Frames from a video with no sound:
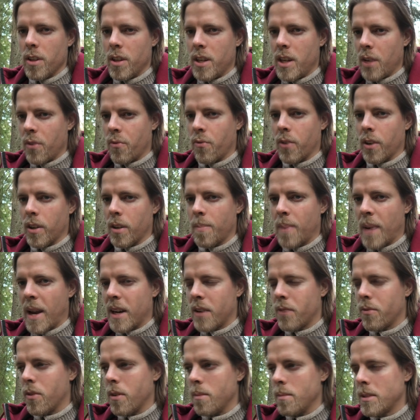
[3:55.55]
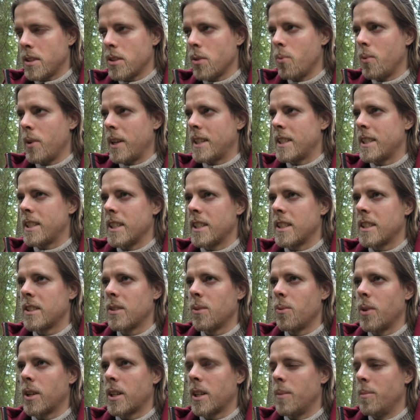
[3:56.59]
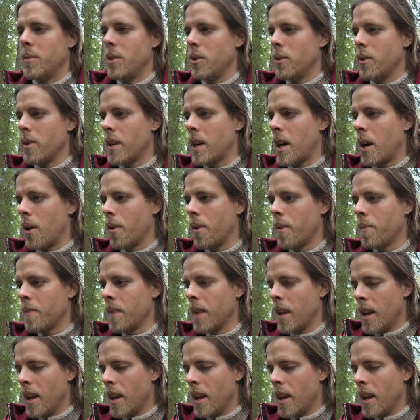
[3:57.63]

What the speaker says: different platforms, which is what I'm doing now.